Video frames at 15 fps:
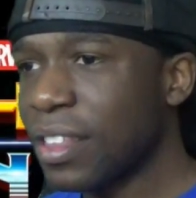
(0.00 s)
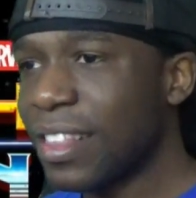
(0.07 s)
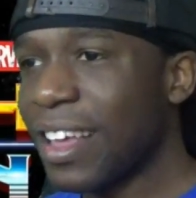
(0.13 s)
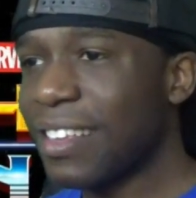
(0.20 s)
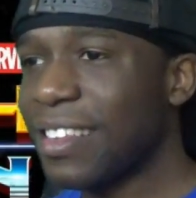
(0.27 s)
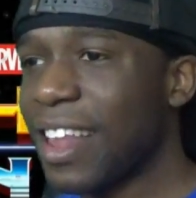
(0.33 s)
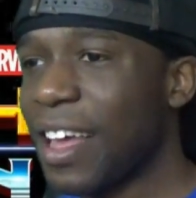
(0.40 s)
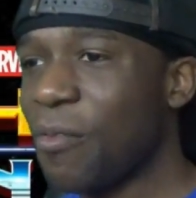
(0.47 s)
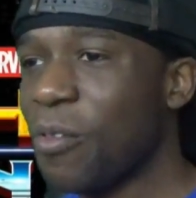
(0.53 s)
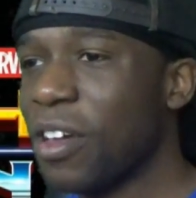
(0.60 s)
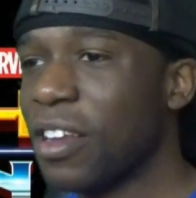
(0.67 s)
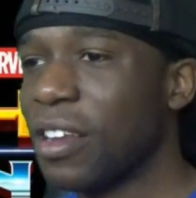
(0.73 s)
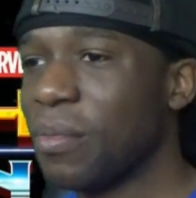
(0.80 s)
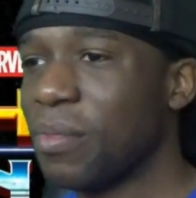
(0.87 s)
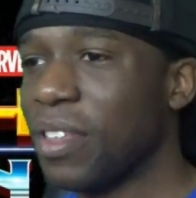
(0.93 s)
That's like one
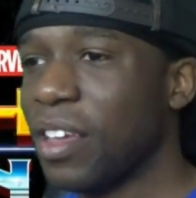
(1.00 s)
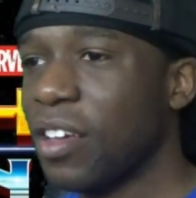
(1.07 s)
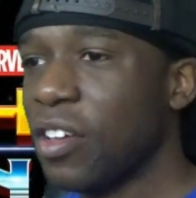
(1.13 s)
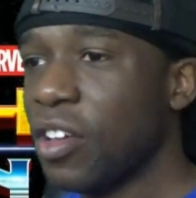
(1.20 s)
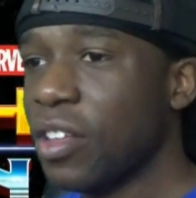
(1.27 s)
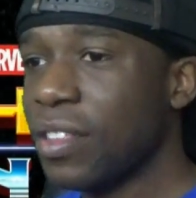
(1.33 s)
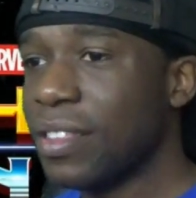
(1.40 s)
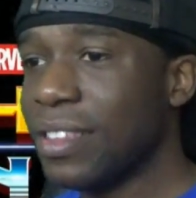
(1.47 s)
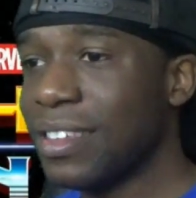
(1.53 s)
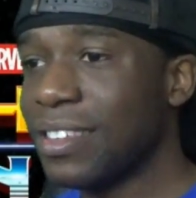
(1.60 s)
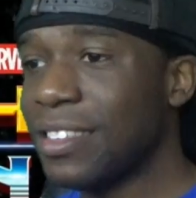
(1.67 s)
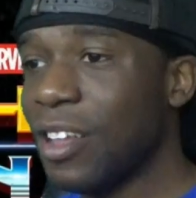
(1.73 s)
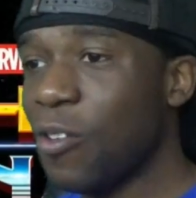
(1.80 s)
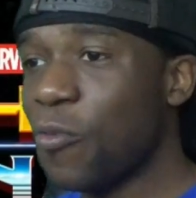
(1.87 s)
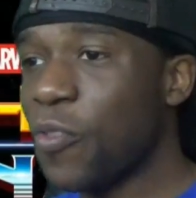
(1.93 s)
of the, this
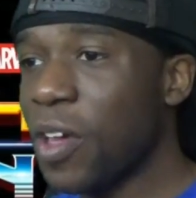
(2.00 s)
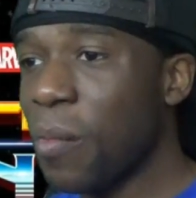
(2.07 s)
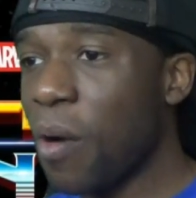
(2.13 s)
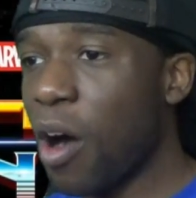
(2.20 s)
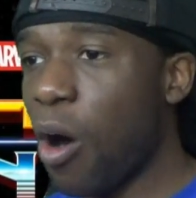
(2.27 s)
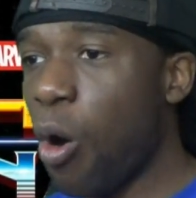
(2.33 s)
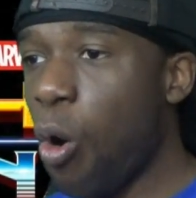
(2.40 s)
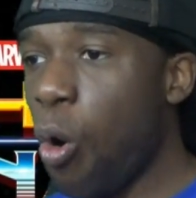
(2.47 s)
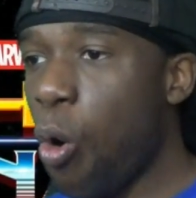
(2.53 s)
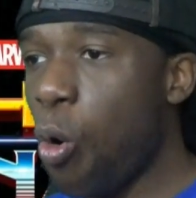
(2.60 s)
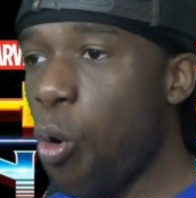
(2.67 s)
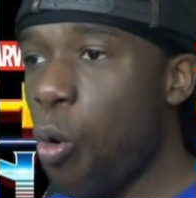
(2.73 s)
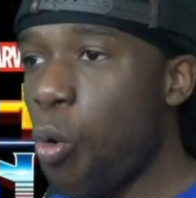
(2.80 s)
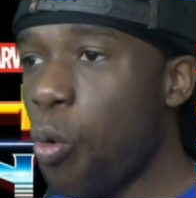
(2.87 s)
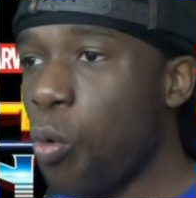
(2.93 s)
November,
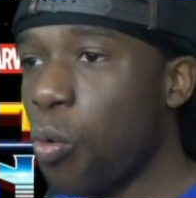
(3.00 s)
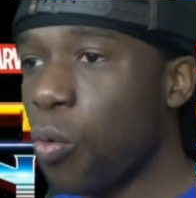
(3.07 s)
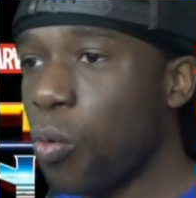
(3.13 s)
oh.